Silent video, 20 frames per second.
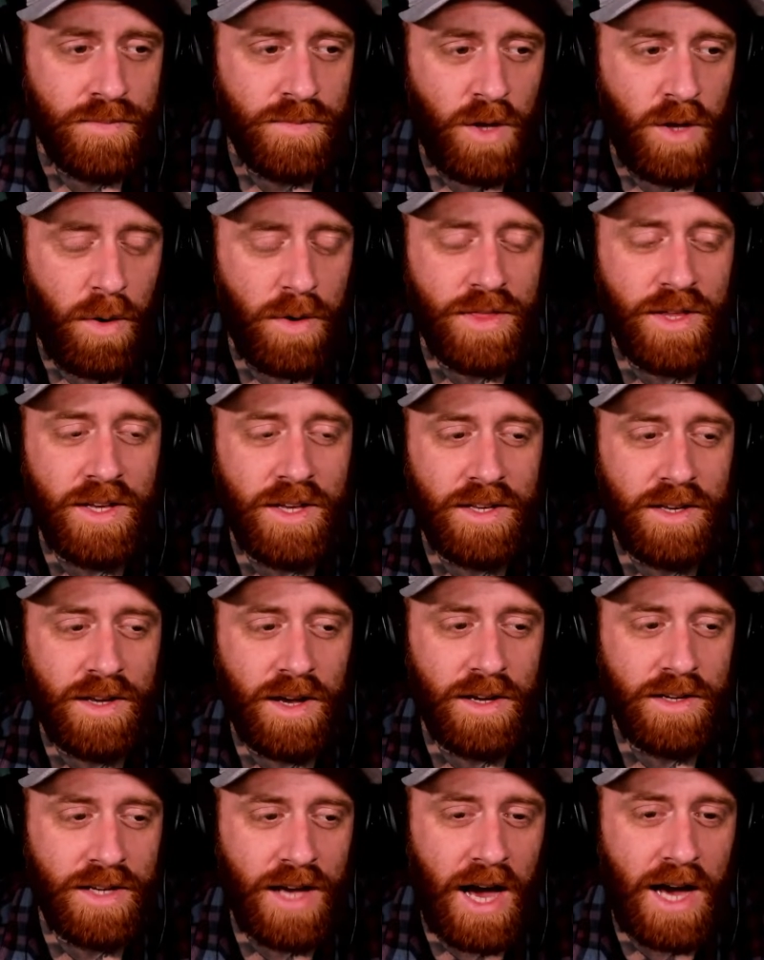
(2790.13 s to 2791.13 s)
I think
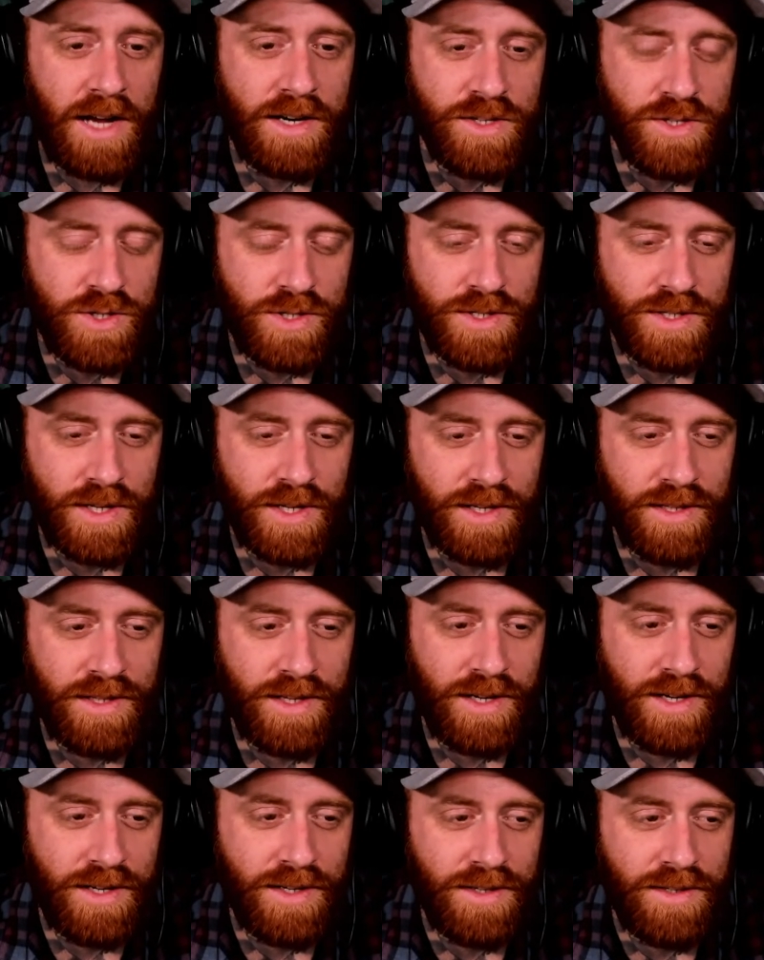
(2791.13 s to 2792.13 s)
God is just like
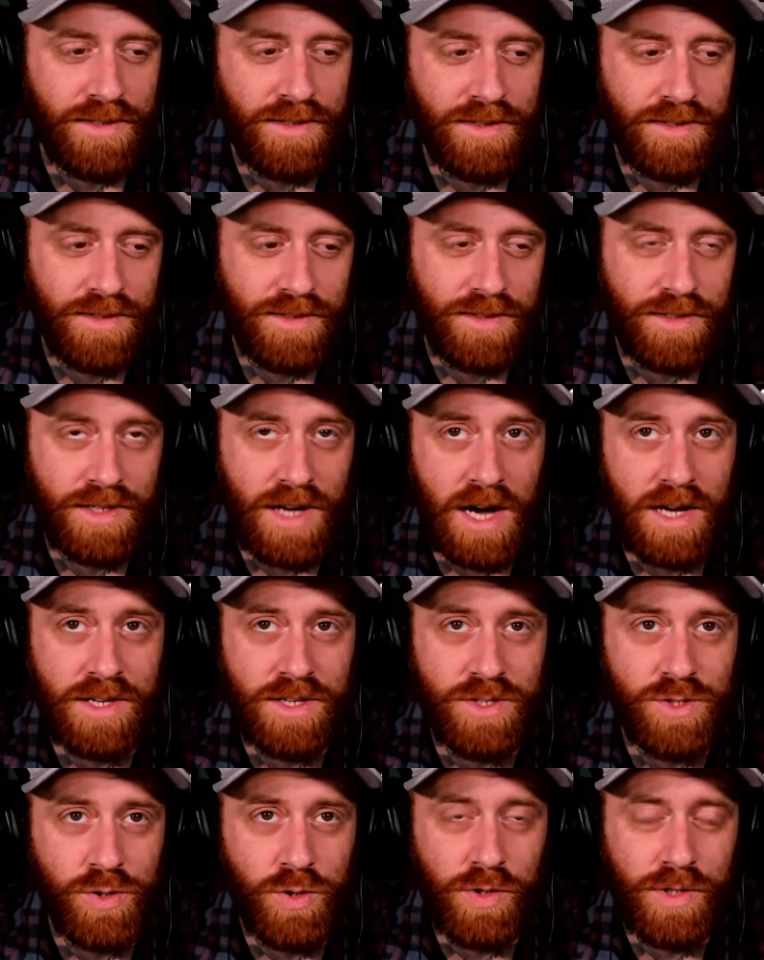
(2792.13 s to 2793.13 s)
God
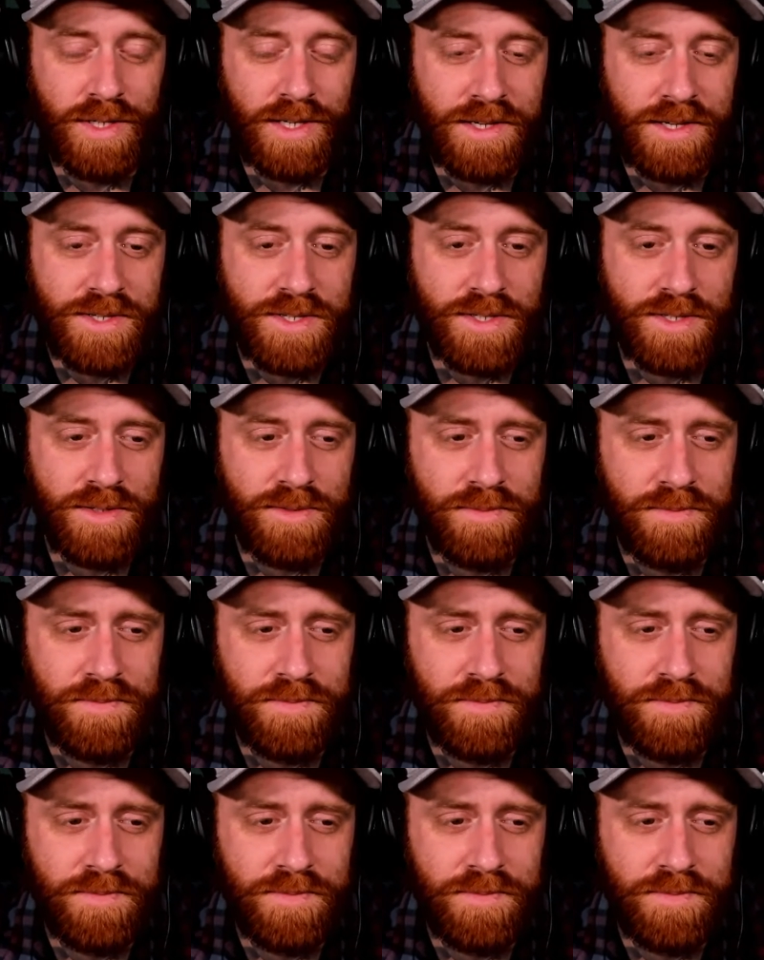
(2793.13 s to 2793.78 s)
is goodness.